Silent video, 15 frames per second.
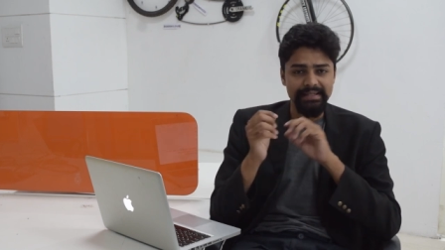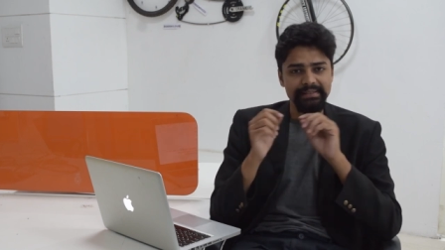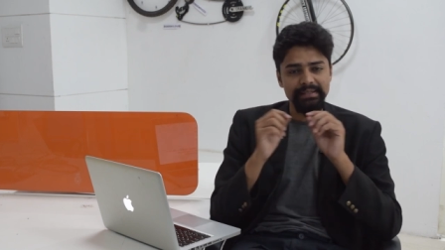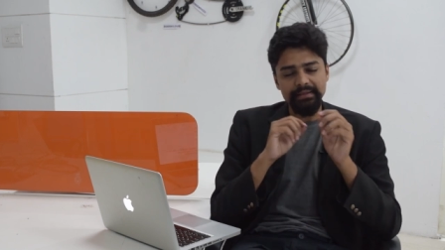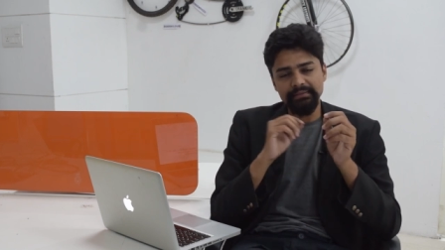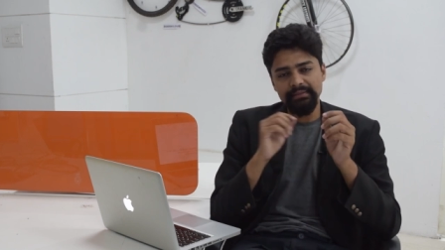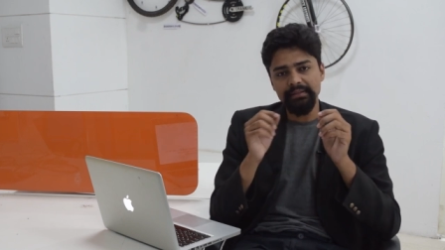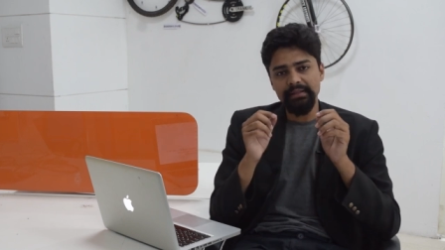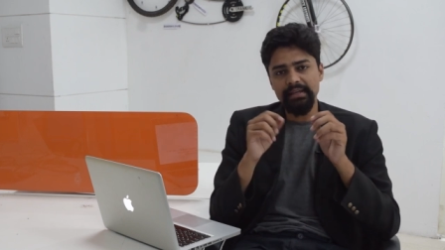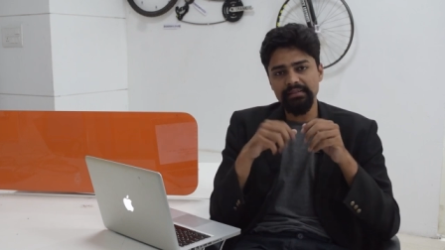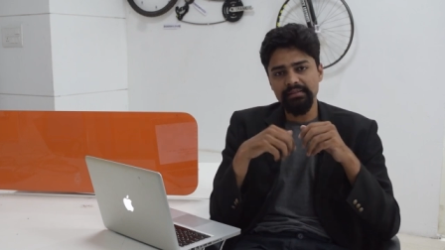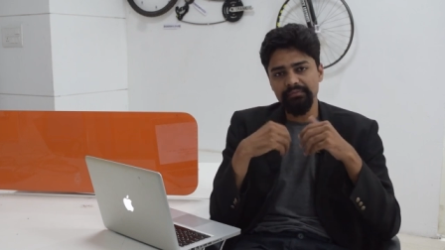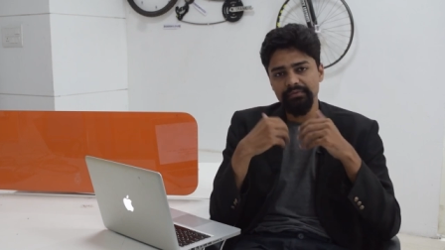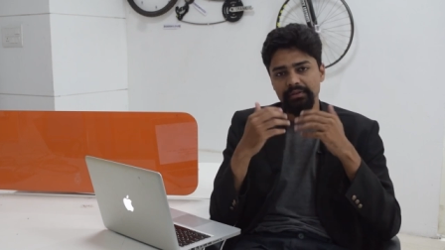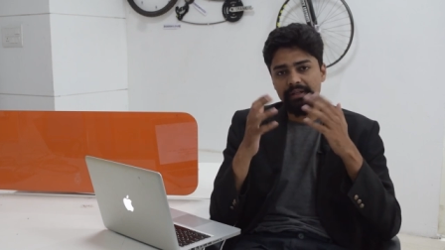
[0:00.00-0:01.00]
Just in
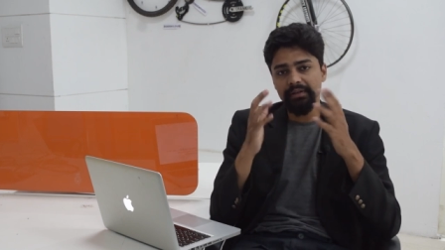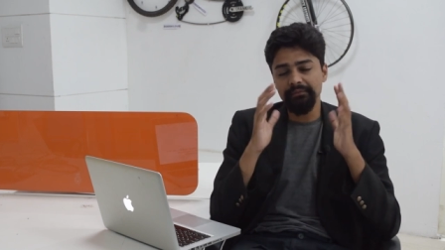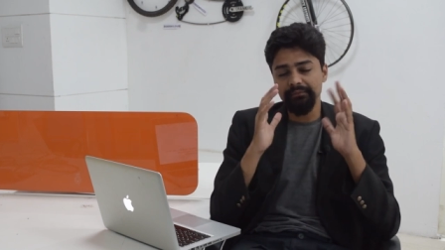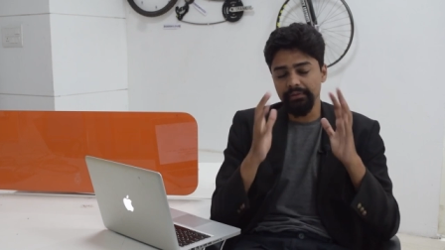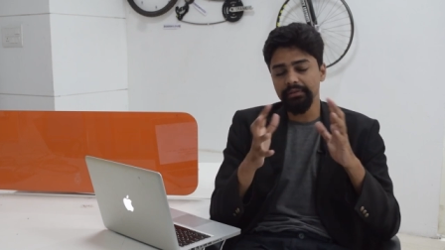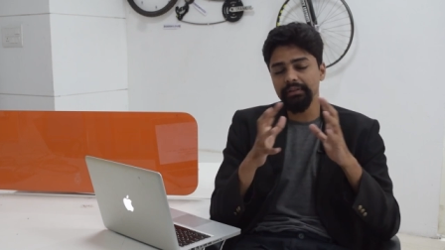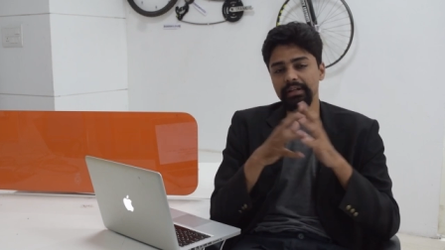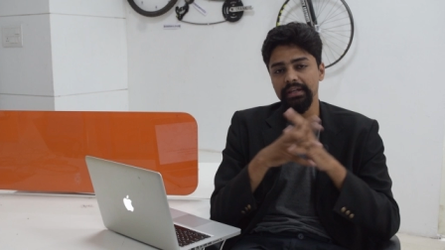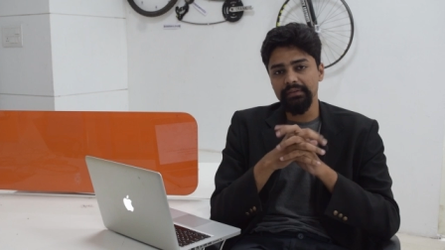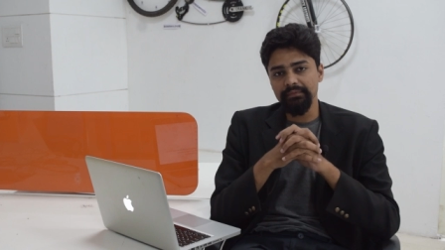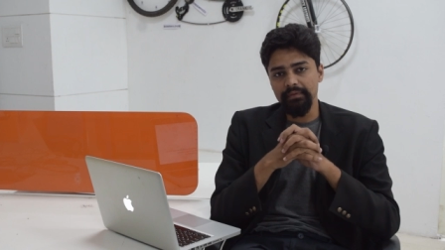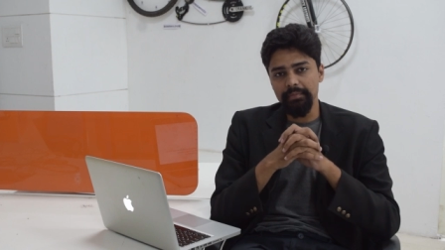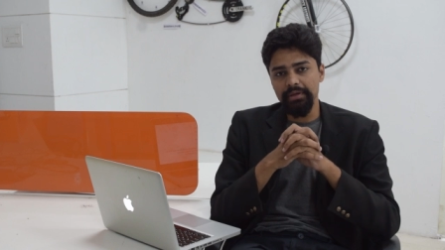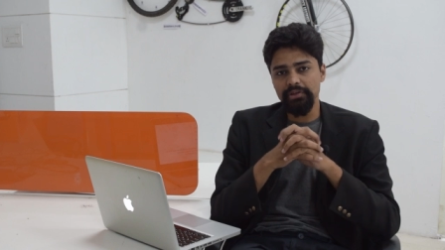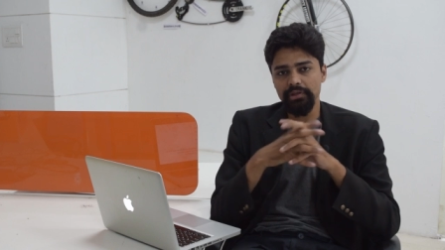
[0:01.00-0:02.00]
case if you need further
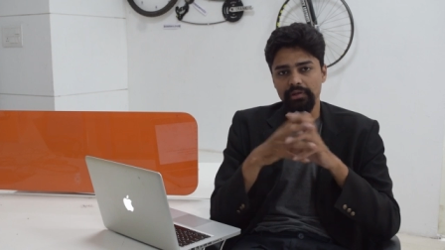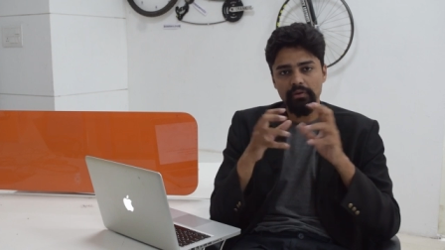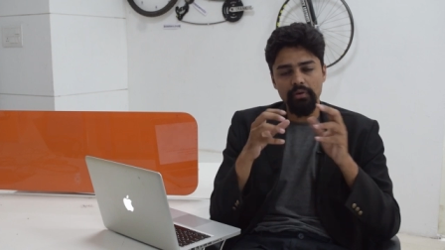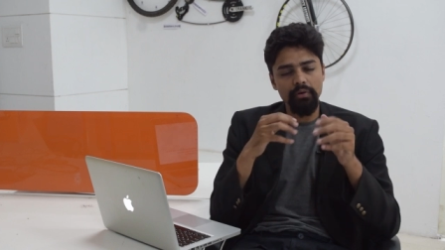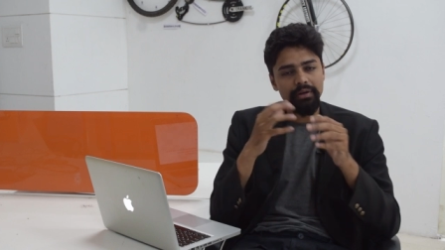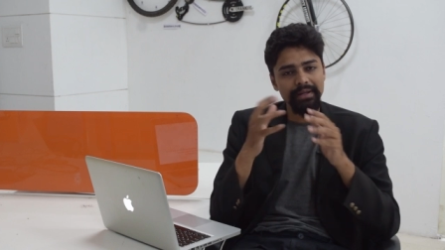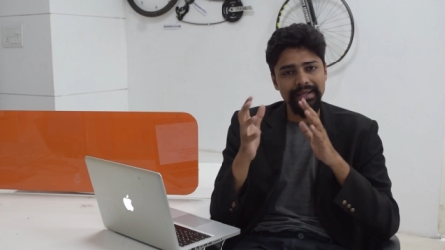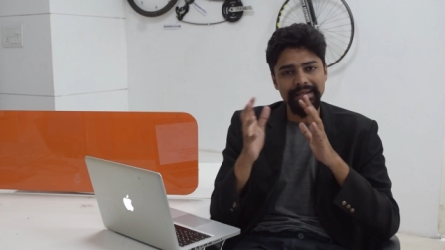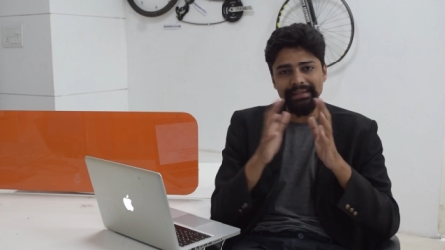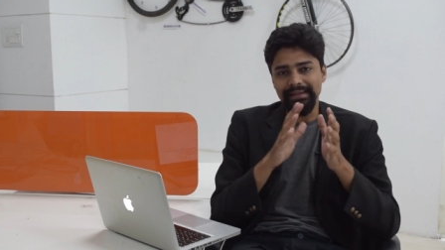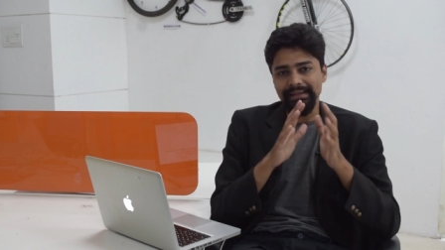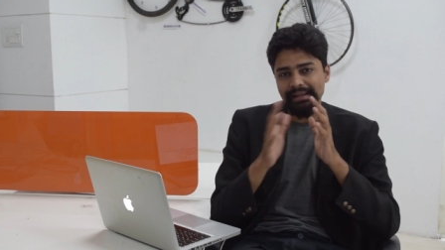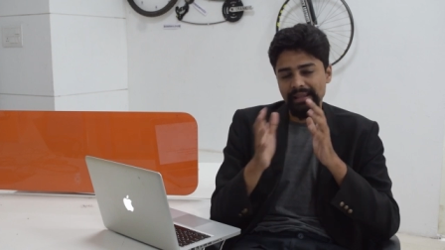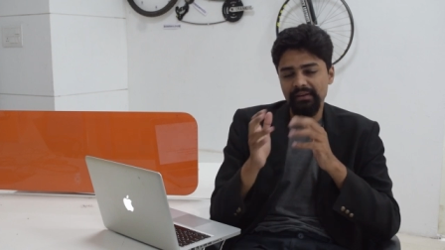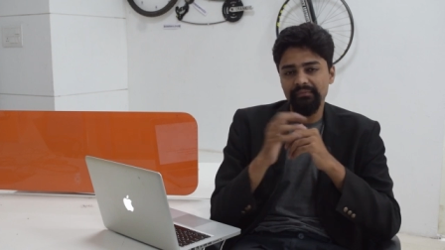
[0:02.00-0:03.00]
information or any
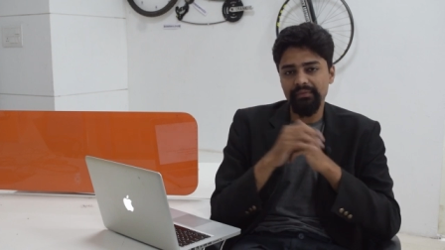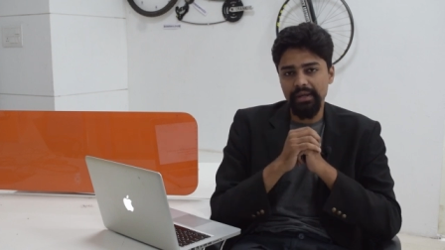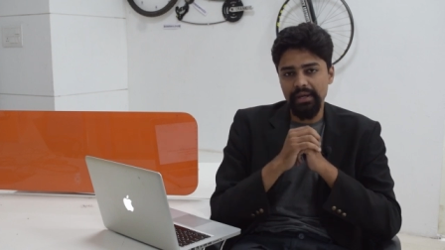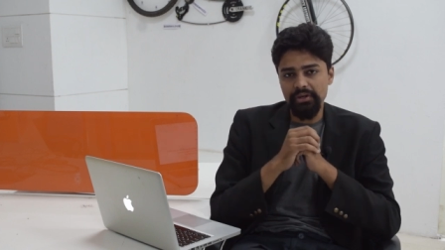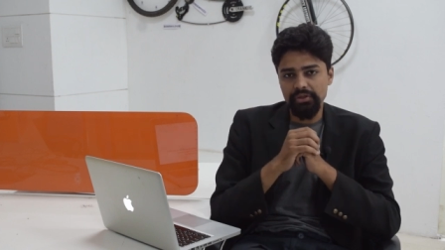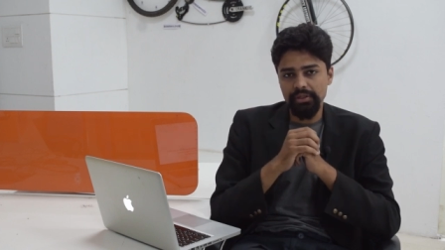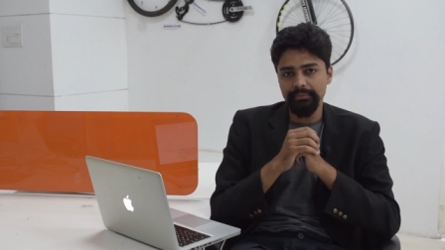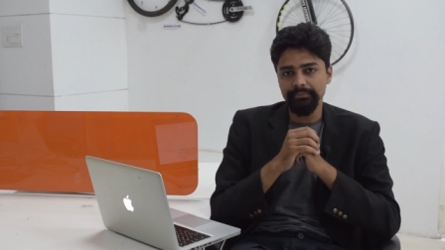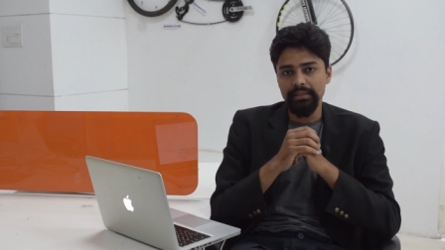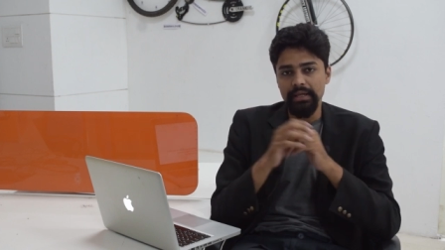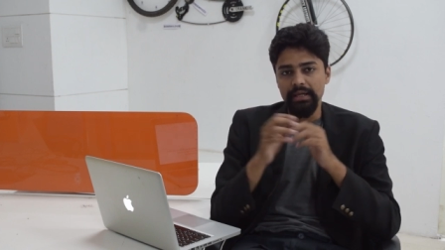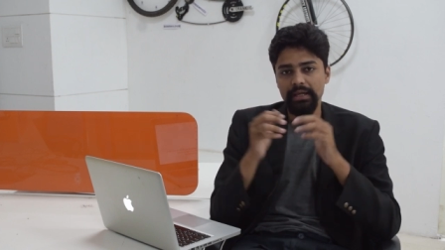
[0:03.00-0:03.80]
clarification,